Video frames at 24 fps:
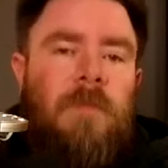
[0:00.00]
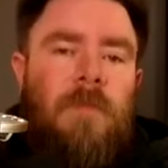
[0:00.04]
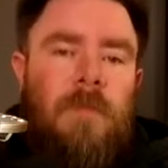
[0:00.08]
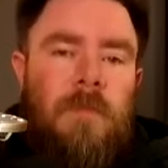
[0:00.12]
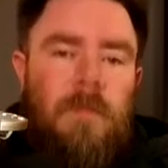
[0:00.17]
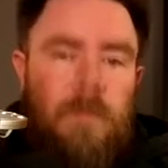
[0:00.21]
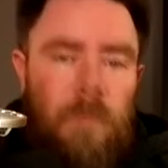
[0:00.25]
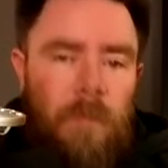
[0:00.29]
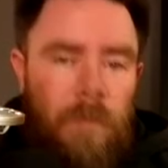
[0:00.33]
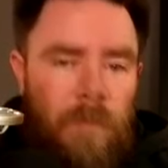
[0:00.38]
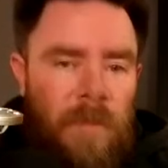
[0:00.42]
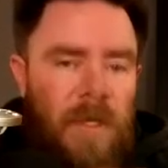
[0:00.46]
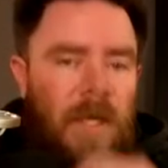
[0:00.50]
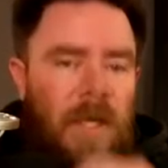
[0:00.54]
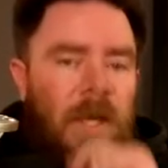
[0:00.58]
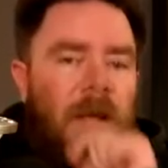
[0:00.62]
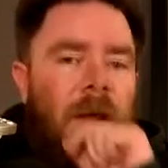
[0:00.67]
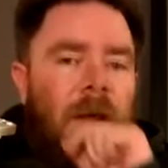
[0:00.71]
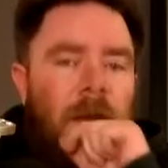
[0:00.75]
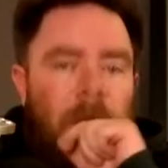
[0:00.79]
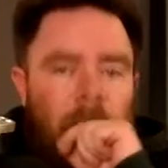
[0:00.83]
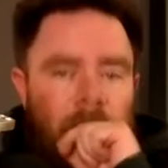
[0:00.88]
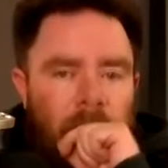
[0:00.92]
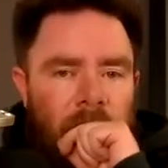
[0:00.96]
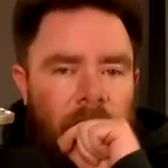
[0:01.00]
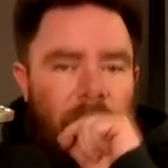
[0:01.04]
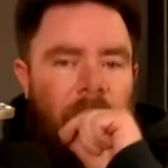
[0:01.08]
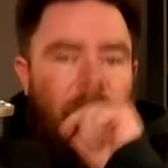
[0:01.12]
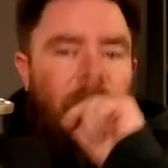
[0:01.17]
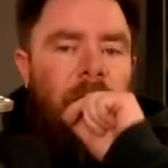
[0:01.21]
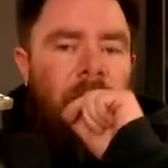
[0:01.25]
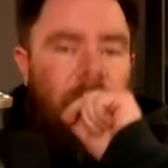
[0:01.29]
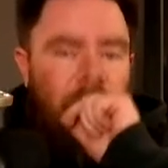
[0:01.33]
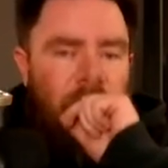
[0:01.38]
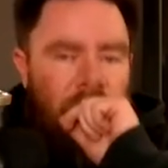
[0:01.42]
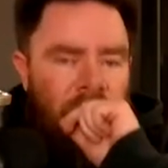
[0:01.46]

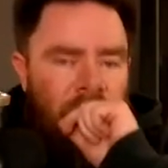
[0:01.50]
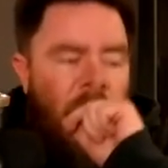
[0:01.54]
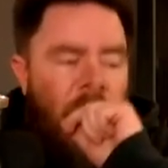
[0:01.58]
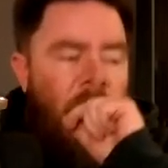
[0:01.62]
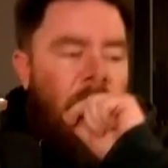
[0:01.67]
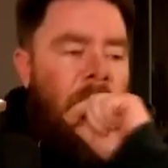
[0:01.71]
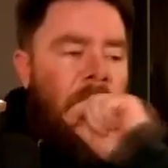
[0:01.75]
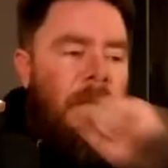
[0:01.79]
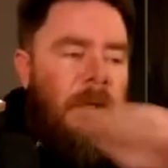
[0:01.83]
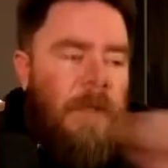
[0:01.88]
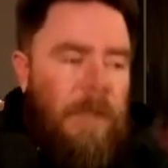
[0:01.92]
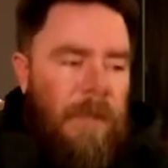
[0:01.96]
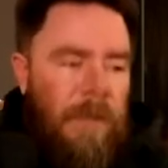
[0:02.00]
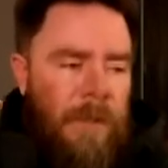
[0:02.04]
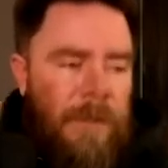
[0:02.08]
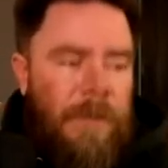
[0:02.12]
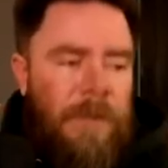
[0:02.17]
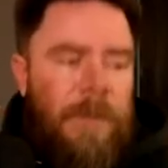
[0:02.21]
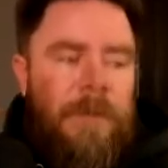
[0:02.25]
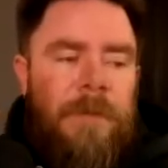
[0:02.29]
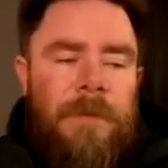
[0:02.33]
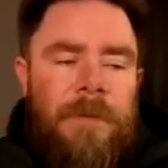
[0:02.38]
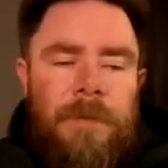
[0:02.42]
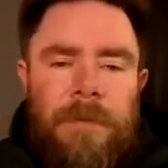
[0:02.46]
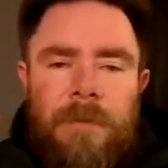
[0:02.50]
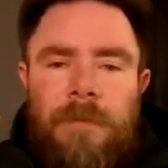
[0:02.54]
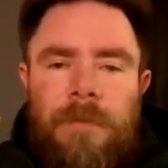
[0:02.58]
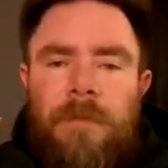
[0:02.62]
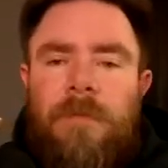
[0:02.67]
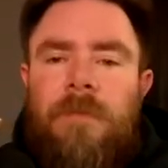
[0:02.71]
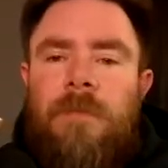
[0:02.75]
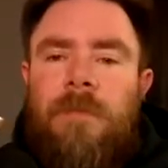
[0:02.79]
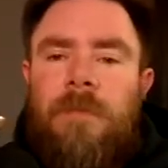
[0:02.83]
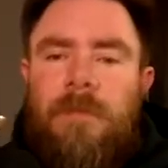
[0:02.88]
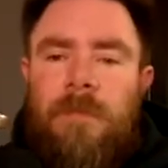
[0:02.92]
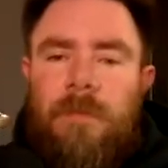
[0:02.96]

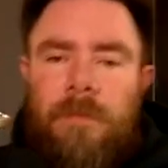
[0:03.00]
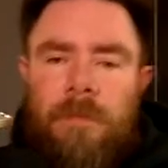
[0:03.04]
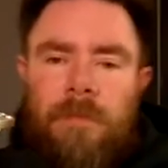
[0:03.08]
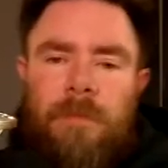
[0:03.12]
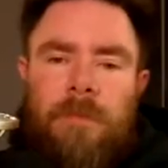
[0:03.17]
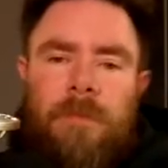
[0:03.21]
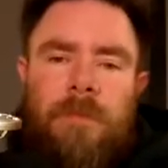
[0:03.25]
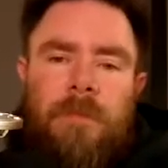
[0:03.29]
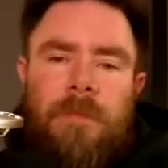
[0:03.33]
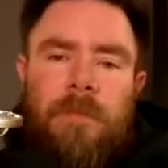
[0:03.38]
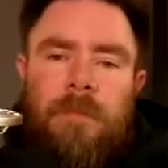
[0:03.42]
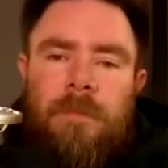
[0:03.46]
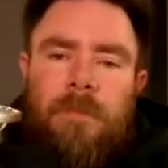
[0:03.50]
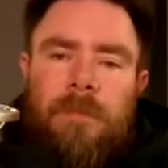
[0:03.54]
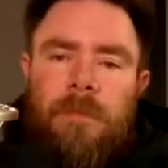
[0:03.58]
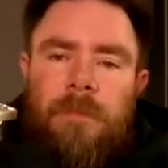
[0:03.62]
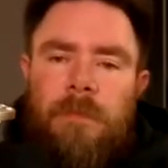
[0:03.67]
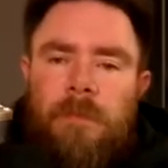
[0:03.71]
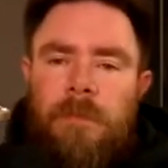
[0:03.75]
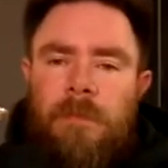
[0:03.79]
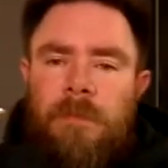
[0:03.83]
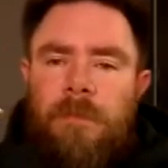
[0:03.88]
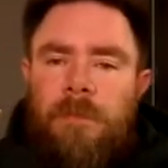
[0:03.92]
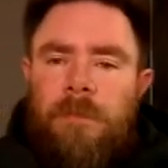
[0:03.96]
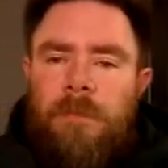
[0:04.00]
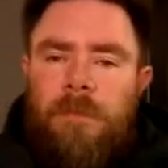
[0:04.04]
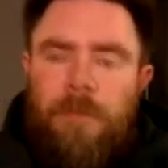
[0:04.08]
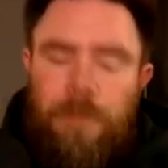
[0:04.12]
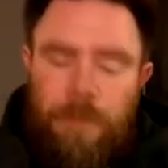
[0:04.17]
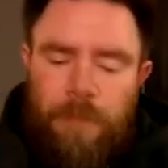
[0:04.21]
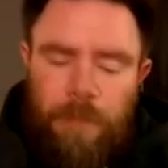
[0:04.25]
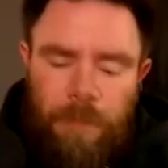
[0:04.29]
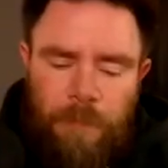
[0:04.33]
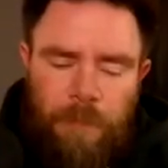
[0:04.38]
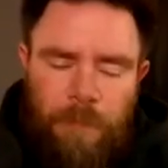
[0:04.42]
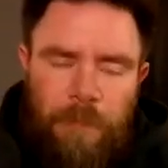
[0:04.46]

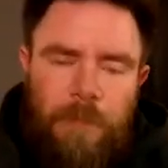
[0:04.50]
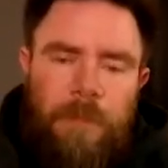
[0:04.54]
(not speaking)